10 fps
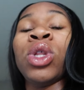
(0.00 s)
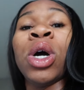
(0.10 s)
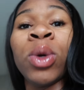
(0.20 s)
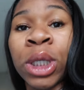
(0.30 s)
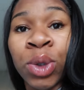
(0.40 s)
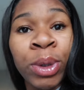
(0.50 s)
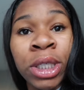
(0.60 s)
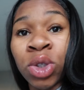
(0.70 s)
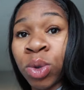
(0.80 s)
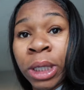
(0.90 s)
The only
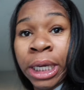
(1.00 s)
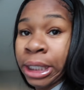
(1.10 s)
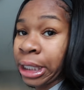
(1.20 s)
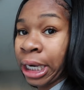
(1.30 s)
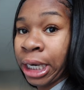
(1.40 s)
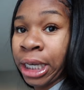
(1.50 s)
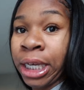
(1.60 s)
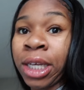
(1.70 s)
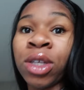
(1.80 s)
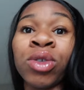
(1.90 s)
really two things that I
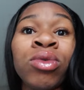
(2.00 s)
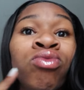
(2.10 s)
need,